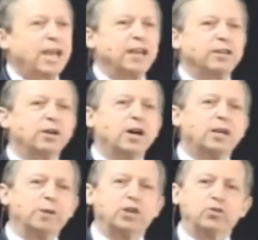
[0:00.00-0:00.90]
you can't
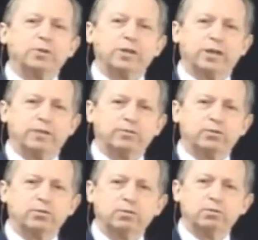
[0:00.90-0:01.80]
talk about human
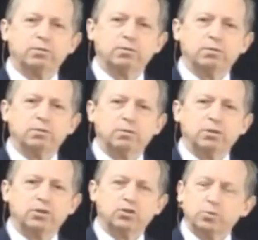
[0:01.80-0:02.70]
lives
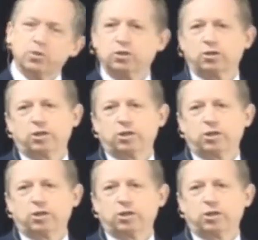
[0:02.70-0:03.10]
in terms